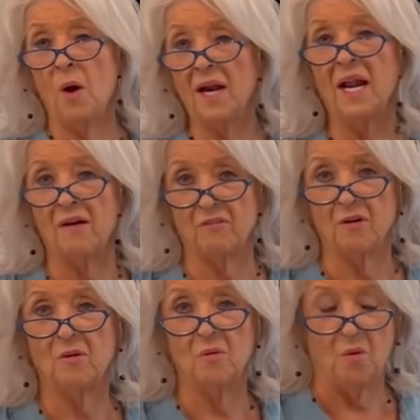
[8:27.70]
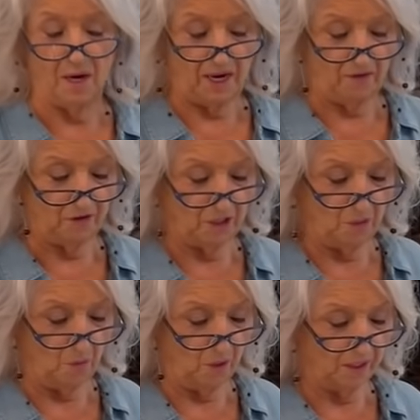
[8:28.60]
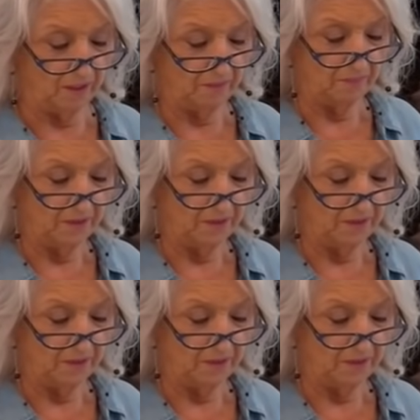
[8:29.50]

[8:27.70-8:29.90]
whatever, whatever you want to